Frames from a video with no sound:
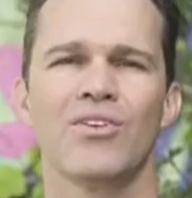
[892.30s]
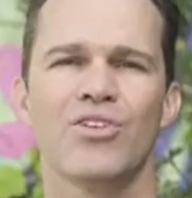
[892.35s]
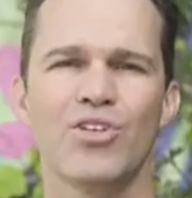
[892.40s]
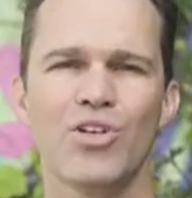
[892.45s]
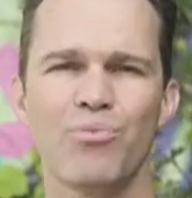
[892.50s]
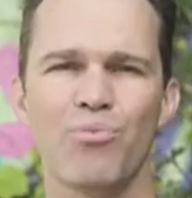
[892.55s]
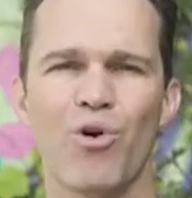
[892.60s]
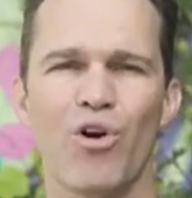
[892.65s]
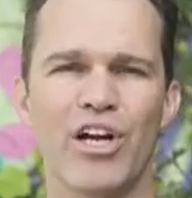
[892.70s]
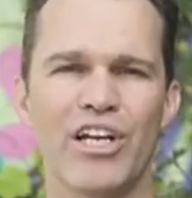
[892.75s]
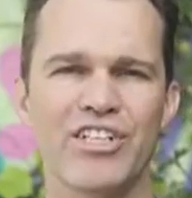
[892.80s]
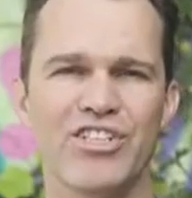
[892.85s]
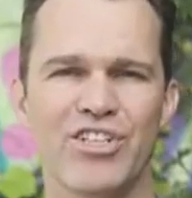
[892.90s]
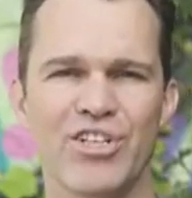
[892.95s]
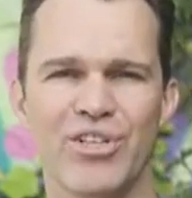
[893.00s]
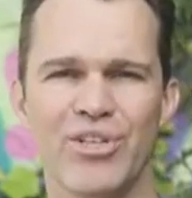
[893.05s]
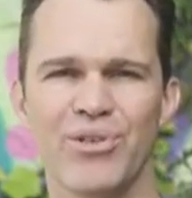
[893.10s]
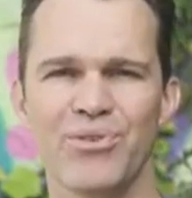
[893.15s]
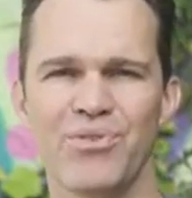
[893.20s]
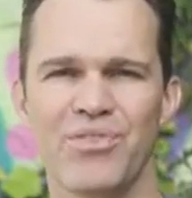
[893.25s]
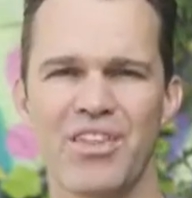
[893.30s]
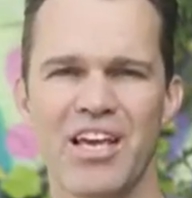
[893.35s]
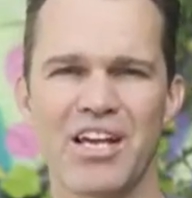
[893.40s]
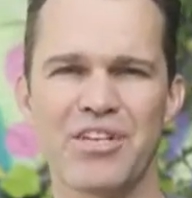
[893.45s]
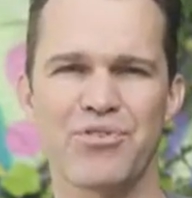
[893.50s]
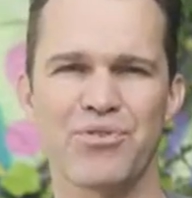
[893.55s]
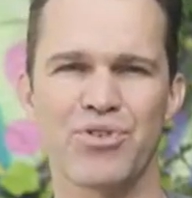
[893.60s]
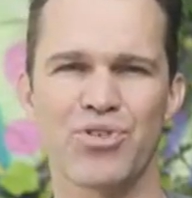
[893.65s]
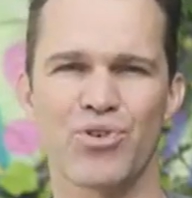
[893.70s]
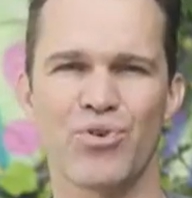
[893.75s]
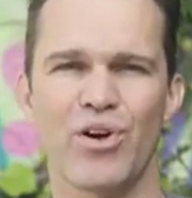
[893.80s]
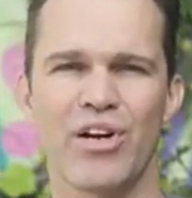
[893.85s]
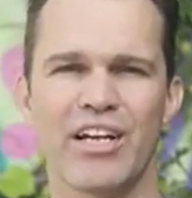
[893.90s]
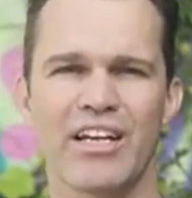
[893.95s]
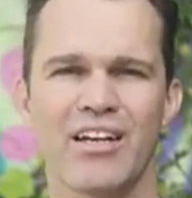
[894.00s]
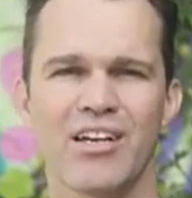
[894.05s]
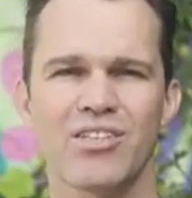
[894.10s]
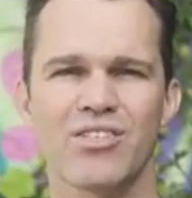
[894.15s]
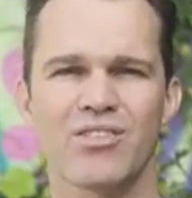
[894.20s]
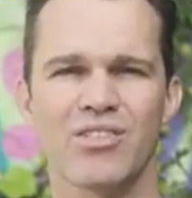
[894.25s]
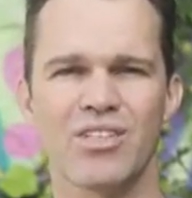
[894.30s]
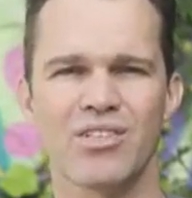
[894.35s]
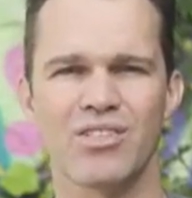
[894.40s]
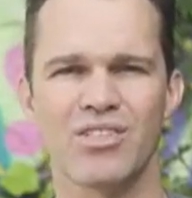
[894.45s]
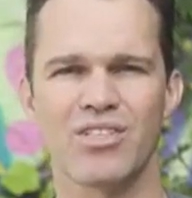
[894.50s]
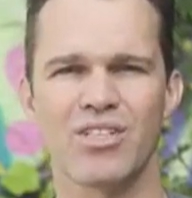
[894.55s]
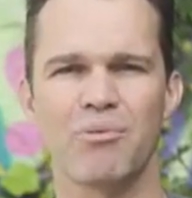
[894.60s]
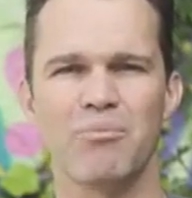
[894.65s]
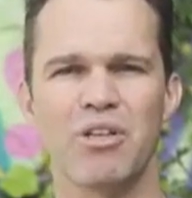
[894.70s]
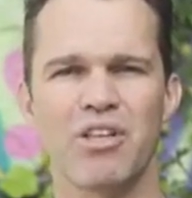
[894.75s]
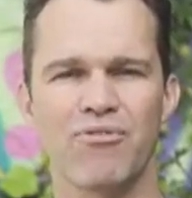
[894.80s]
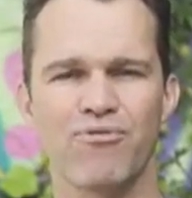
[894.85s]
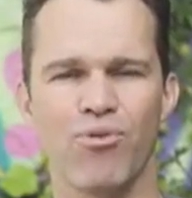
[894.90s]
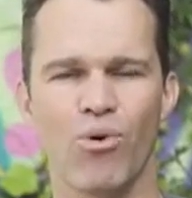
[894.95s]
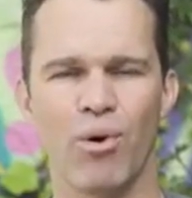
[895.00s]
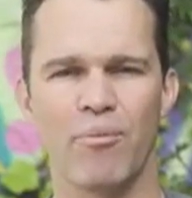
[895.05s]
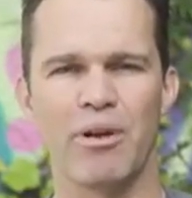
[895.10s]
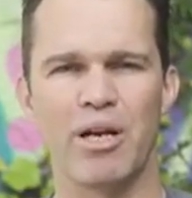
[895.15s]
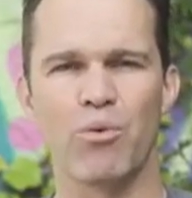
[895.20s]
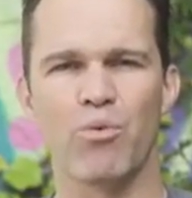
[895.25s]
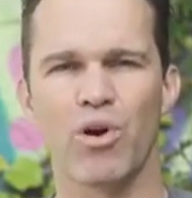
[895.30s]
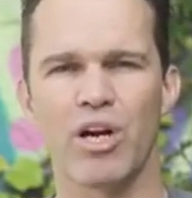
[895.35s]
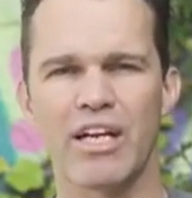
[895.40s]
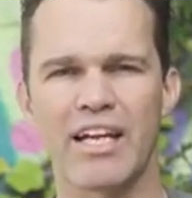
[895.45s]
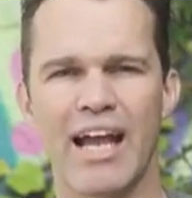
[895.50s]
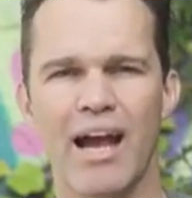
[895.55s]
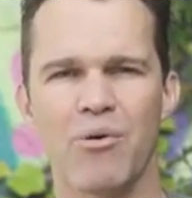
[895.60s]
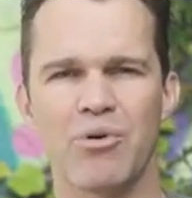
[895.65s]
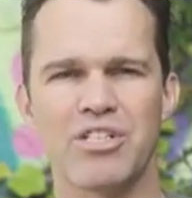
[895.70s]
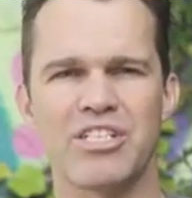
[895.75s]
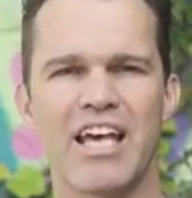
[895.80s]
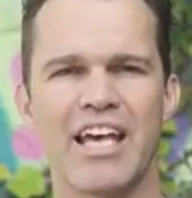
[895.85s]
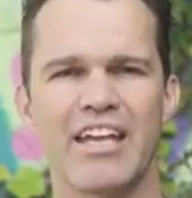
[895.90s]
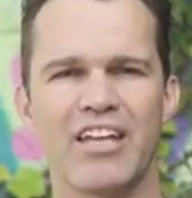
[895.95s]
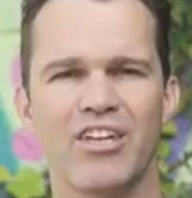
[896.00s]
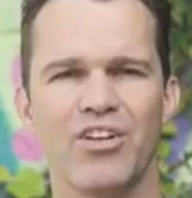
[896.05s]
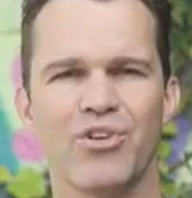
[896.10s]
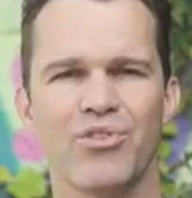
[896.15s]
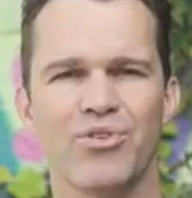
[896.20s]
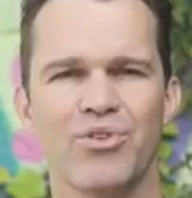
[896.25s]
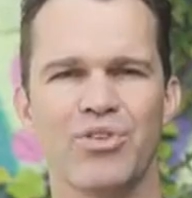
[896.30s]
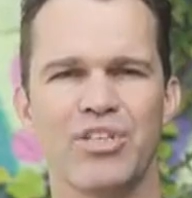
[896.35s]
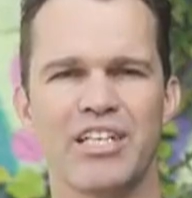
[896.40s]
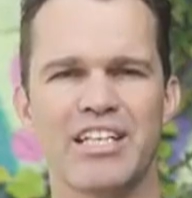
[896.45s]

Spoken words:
Good morning to you. Thanks for joining us. This is going to be the 4-minute workout we're taking you through